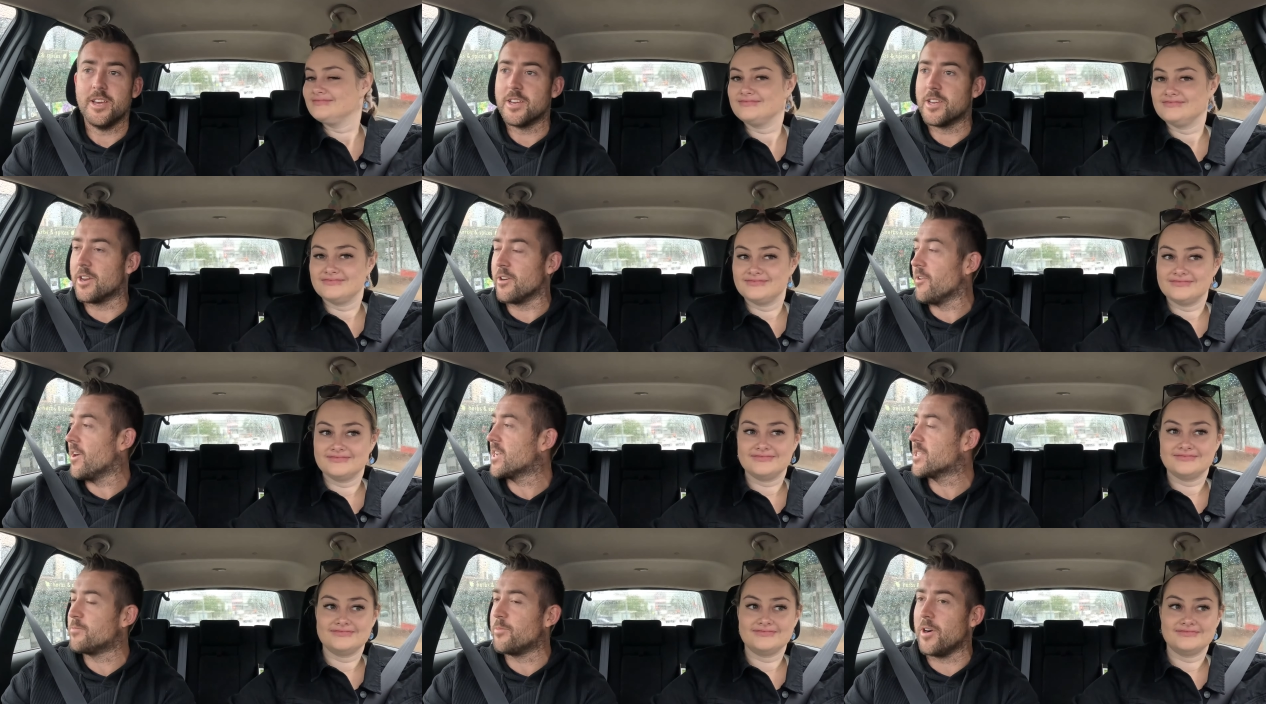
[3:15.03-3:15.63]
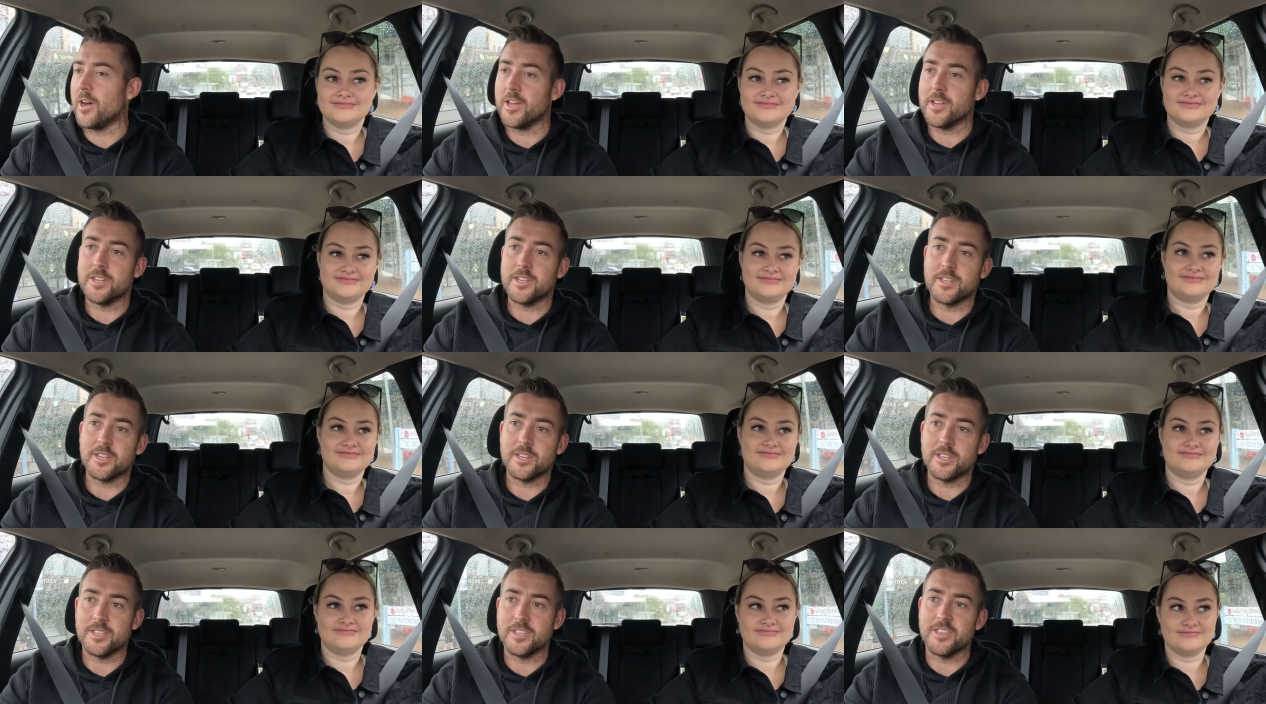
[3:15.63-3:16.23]
Speaker 1: correct
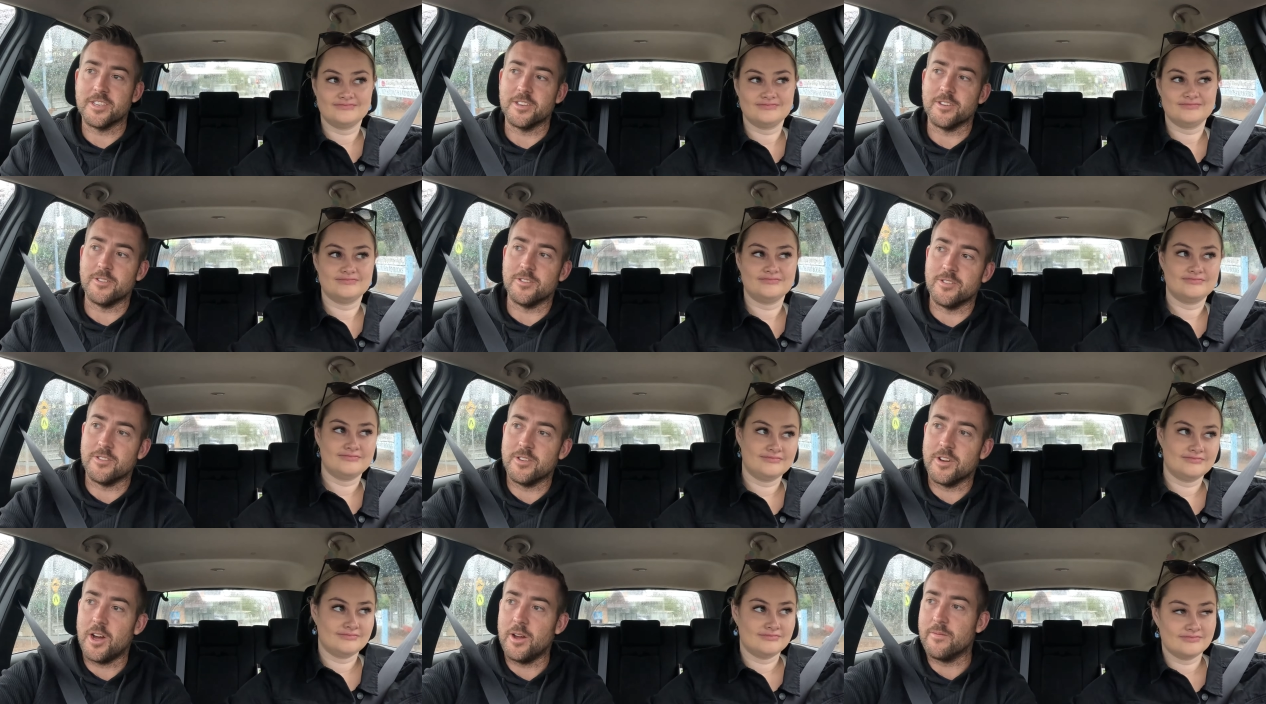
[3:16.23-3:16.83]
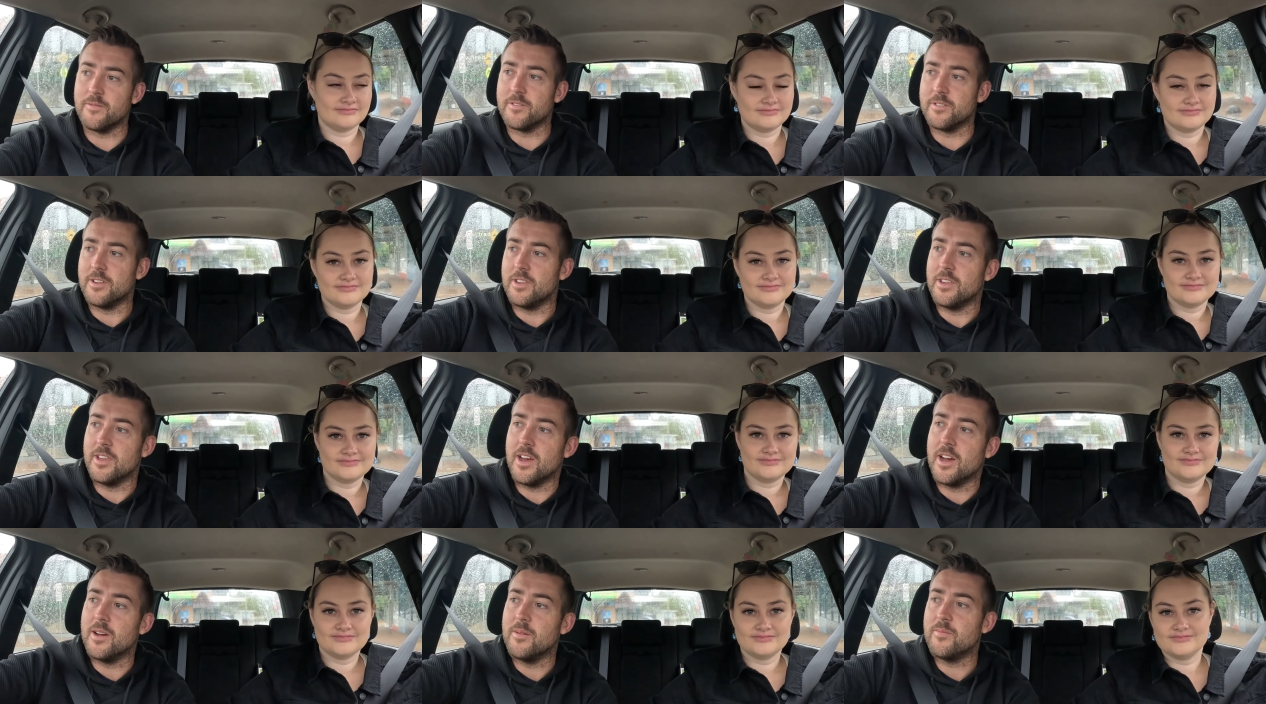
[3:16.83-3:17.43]
place to
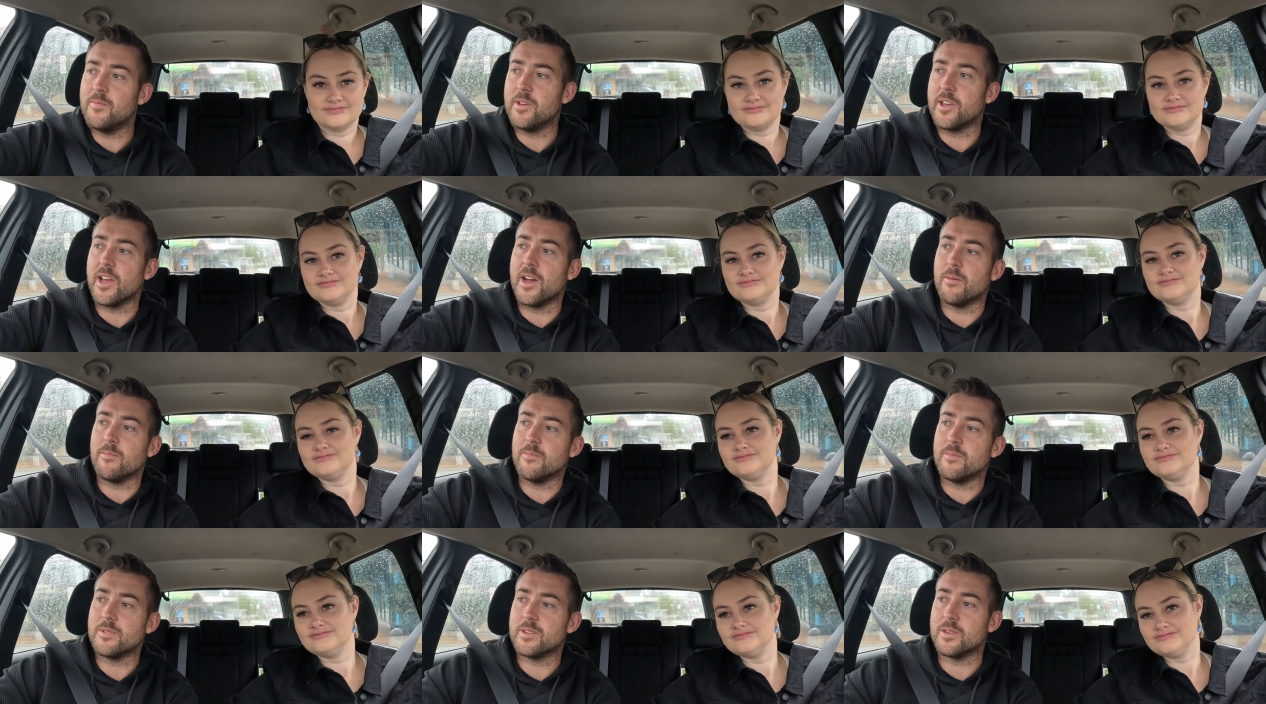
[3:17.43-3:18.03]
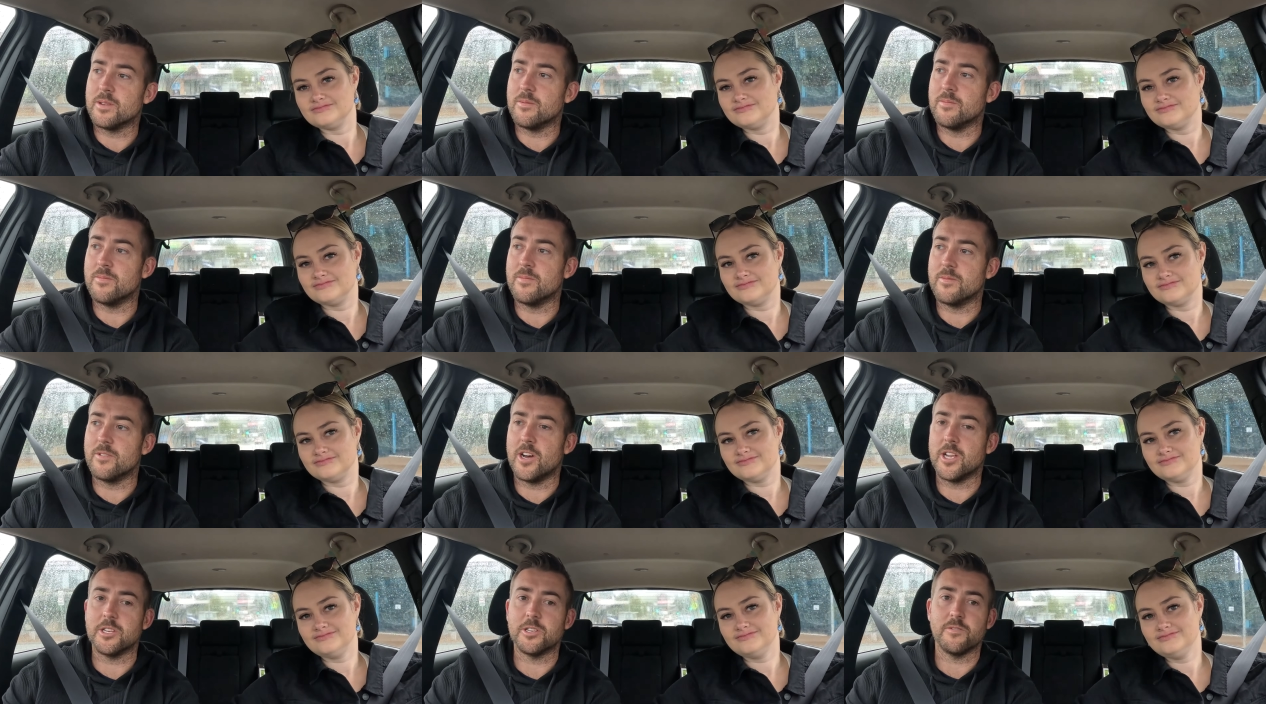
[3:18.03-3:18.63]
hopefully uh, pick up
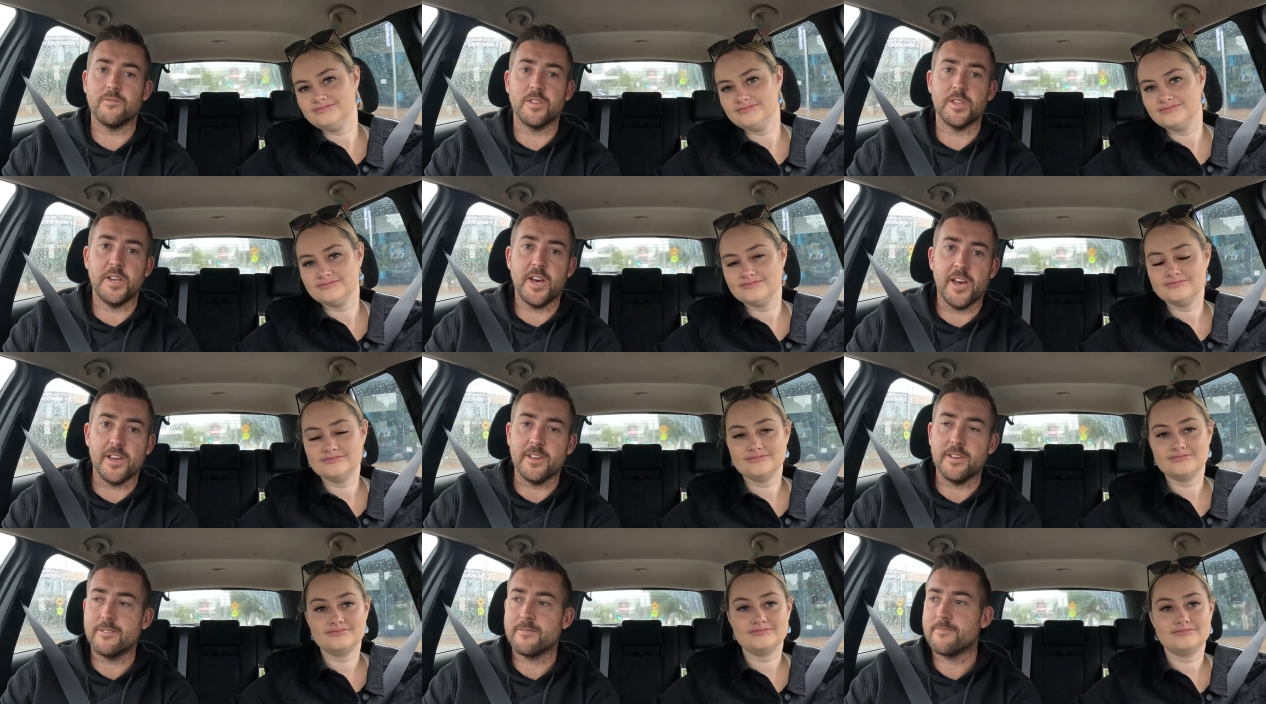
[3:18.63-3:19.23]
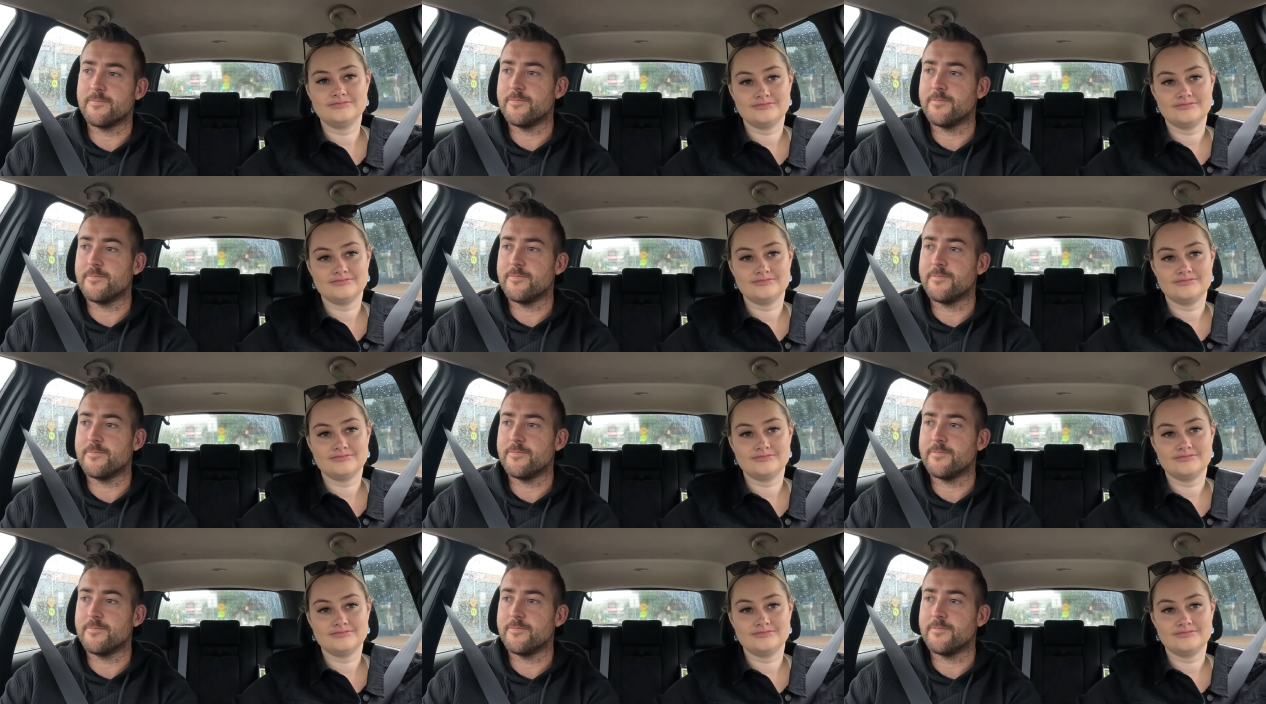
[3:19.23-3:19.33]
some lunch for the day.